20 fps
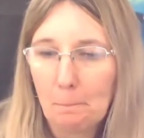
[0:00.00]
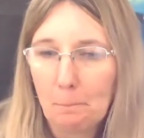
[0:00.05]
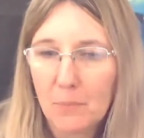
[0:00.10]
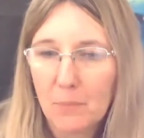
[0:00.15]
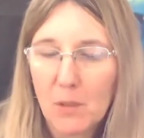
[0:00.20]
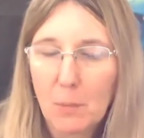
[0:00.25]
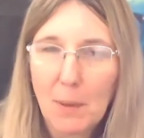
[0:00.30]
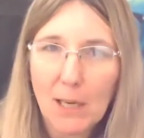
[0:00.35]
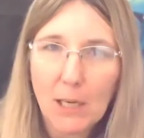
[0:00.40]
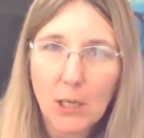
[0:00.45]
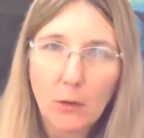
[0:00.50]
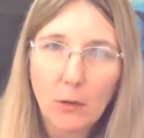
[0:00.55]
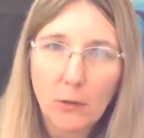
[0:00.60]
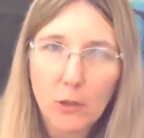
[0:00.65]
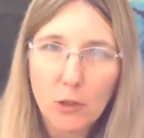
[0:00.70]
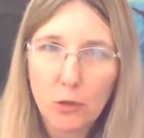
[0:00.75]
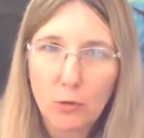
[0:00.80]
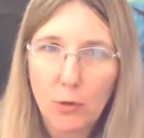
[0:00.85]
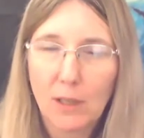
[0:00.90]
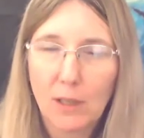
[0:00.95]
depending on the
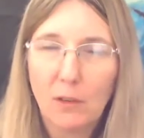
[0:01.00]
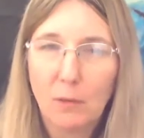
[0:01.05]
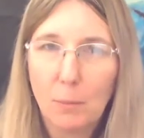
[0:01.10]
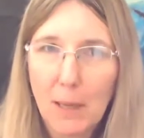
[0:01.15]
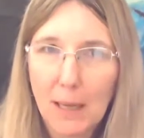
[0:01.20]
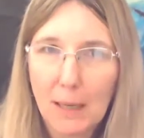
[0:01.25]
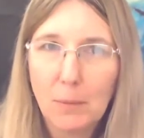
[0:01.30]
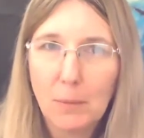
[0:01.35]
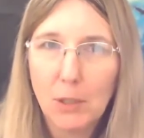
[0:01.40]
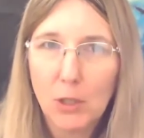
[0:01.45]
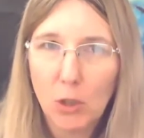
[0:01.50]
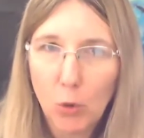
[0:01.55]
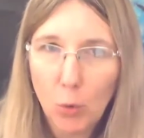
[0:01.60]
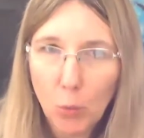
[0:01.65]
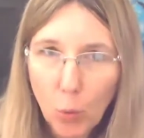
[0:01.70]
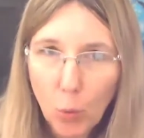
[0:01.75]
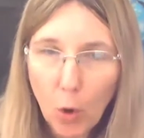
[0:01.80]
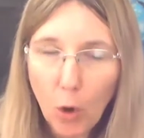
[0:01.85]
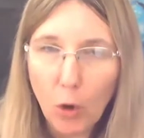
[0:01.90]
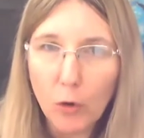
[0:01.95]
strength of pigment you
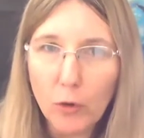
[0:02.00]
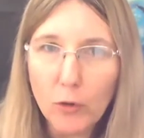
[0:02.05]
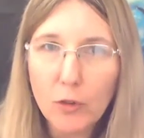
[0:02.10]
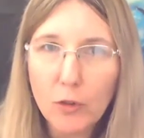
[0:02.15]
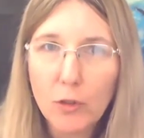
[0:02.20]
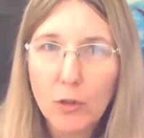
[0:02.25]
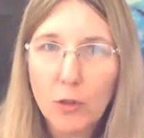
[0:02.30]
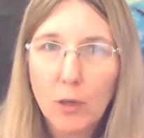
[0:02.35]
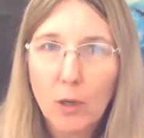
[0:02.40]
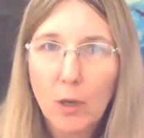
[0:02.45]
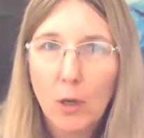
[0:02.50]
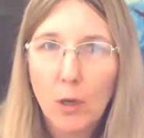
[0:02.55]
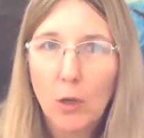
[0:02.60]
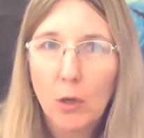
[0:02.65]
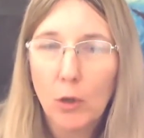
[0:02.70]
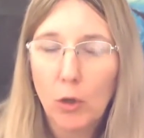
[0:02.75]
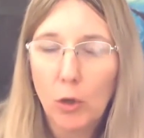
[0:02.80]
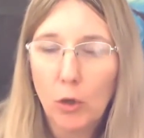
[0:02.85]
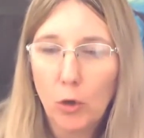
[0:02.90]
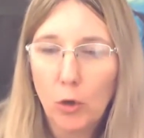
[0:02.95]
want,
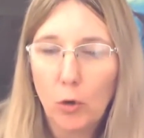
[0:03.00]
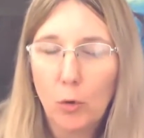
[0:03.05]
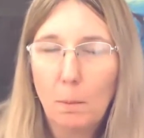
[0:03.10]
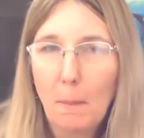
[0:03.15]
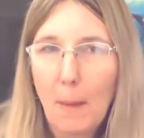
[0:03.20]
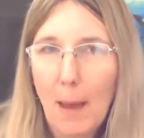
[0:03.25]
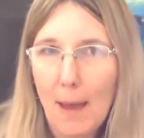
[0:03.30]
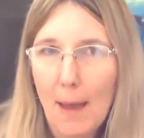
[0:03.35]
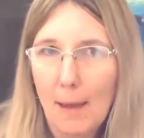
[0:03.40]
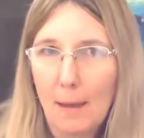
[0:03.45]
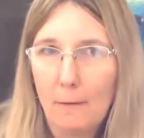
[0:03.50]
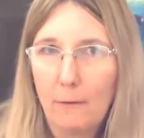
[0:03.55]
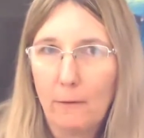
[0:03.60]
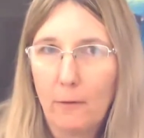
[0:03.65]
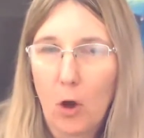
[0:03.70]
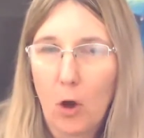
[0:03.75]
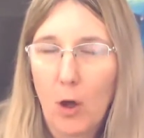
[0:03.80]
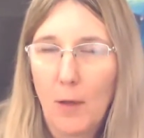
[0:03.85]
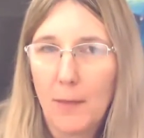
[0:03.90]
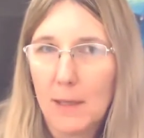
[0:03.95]
you may
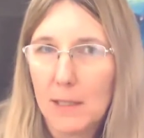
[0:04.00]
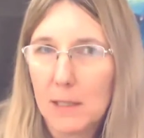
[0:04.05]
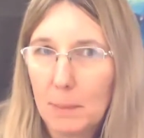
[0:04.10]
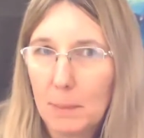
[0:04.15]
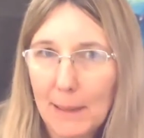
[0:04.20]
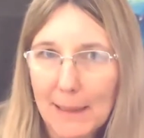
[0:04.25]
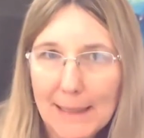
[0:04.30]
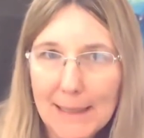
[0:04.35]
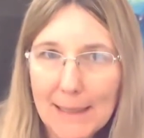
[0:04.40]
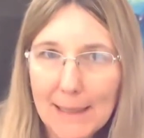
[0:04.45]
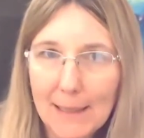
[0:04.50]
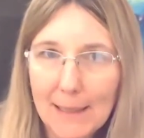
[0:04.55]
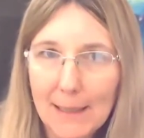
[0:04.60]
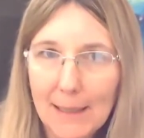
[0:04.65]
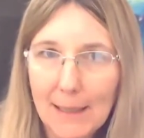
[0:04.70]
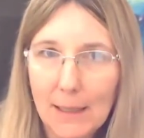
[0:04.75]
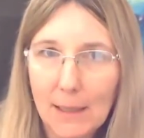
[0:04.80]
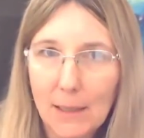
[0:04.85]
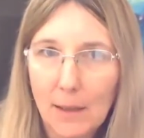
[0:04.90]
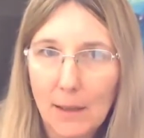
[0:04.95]
find there's plenty
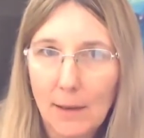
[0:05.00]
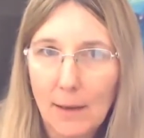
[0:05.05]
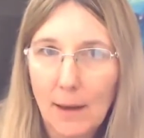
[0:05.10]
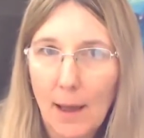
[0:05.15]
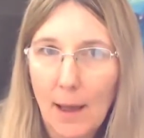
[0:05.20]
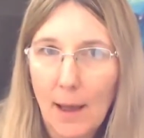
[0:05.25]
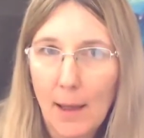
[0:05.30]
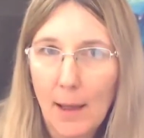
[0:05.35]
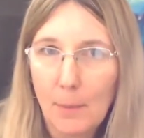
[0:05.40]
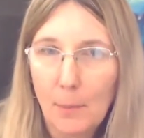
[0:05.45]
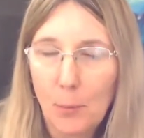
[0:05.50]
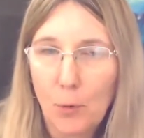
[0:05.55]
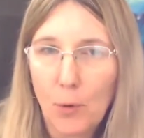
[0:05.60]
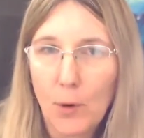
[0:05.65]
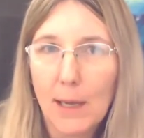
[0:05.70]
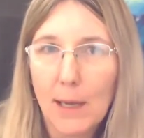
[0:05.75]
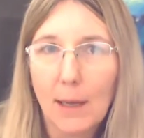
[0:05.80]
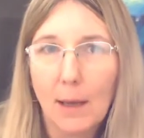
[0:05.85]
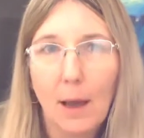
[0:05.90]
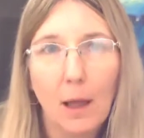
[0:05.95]
in a
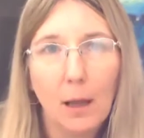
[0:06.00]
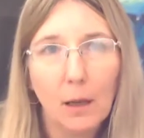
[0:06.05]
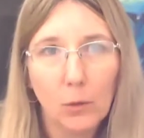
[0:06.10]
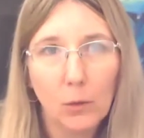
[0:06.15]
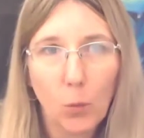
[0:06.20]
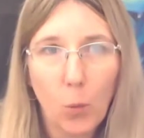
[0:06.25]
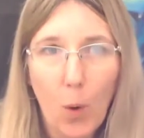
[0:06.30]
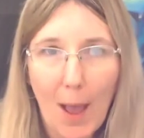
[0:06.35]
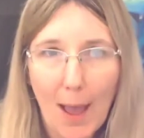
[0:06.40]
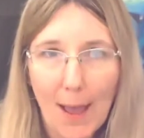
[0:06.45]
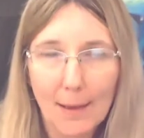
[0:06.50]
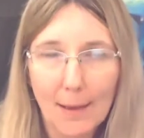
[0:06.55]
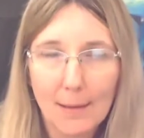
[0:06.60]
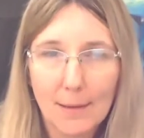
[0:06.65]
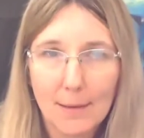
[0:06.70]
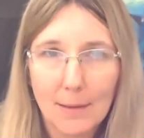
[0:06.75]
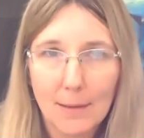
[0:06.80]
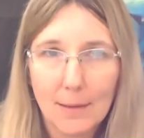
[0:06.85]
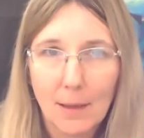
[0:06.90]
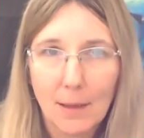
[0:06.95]
pre-coloured
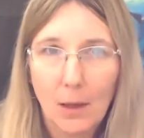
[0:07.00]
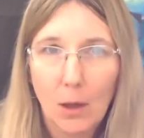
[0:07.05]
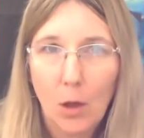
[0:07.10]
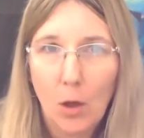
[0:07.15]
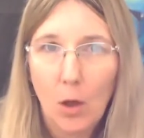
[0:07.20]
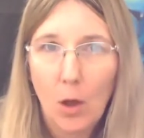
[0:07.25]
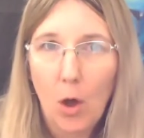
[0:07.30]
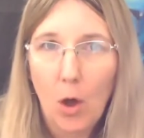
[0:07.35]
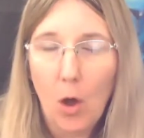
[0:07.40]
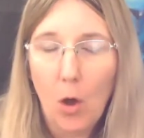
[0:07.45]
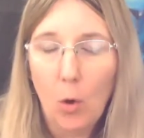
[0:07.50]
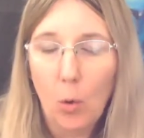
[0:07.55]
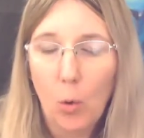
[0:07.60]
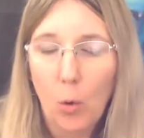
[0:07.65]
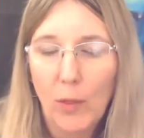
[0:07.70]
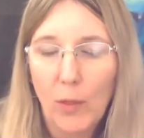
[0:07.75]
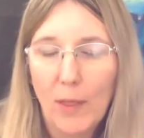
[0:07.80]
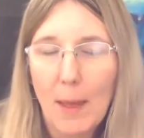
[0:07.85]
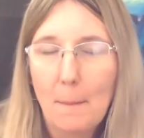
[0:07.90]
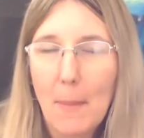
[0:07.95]
wax,
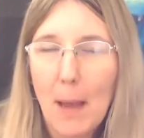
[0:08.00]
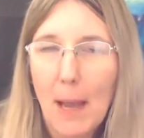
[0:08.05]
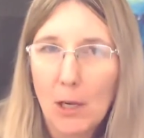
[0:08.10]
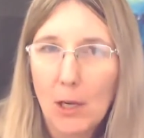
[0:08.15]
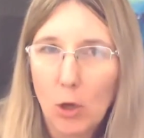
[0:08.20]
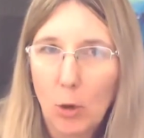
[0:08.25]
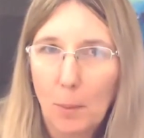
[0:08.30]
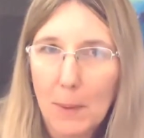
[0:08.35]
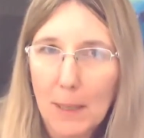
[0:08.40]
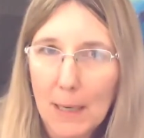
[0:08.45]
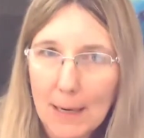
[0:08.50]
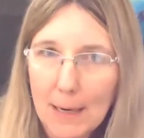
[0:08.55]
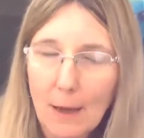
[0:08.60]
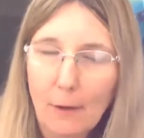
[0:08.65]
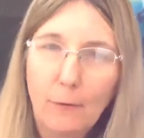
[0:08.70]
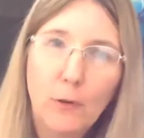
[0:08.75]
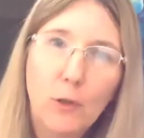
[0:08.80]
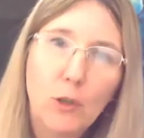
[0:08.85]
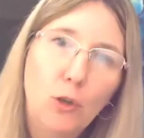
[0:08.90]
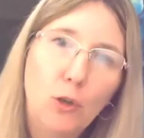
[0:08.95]
or there may not be
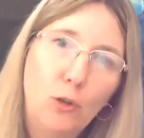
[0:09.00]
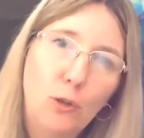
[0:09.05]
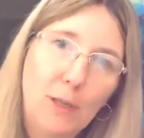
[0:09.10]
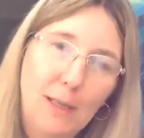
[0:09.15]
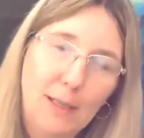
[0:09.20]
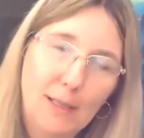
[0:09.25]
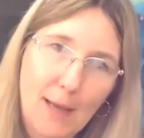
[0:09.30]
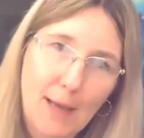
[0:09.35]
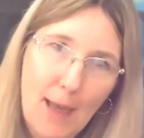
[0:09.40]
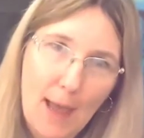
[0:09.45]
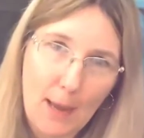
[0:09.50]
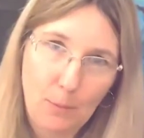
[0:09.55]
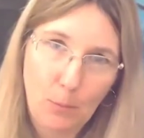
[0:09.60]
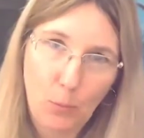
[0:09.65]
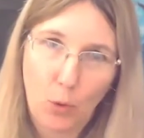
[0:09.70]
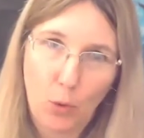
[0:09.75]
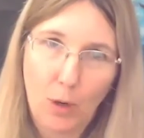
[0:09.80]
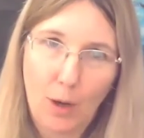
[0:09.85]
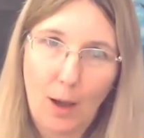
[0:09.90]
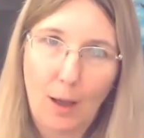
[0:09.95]
enough and you need to add
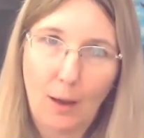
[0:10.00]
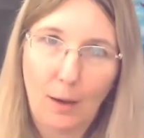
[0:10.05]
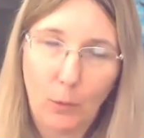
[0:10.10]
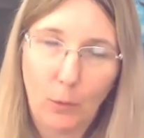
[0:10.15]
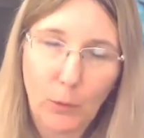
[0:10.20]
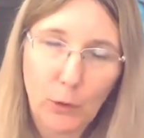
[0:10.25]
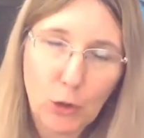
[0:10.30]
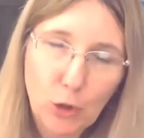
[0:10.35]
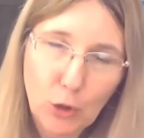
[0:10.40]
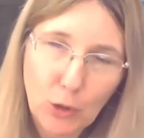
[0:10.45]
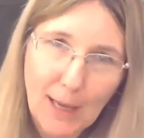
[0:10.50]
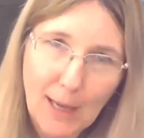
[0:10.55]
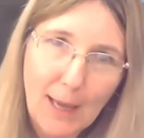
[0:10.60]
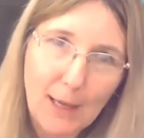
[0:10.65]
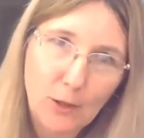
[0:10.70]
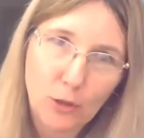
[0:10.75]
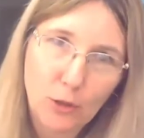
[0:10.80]
more colour, which you can